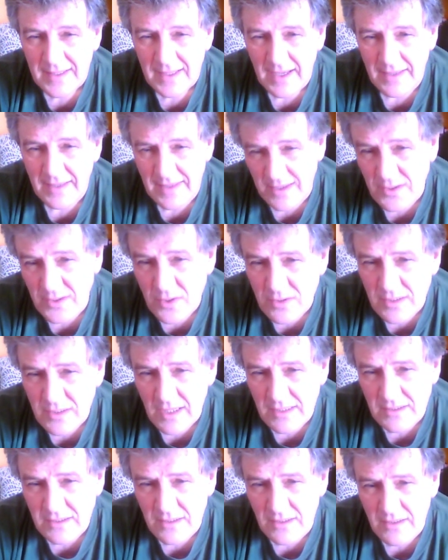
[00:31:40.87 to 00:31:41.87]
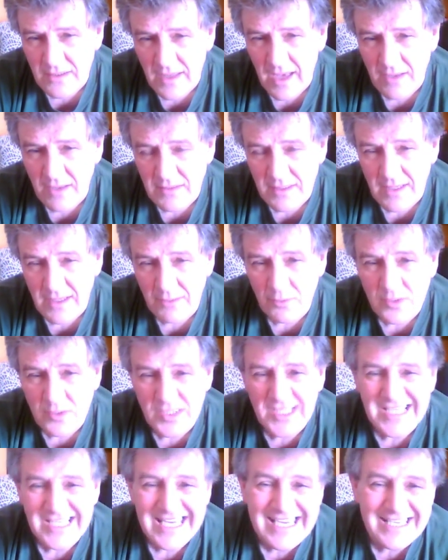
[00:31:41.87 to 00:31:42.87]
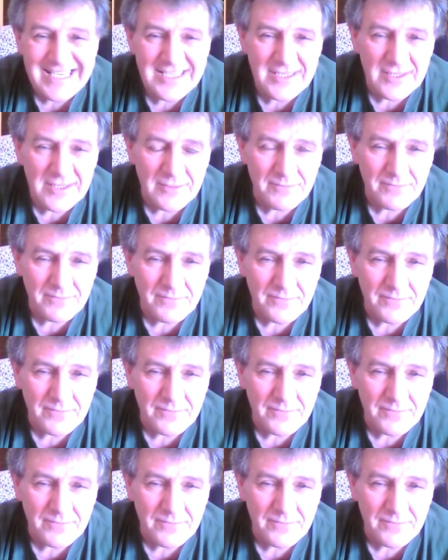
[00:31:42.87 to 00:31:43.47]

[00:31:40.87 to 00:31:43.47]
And then usually I turn around and I will say to them,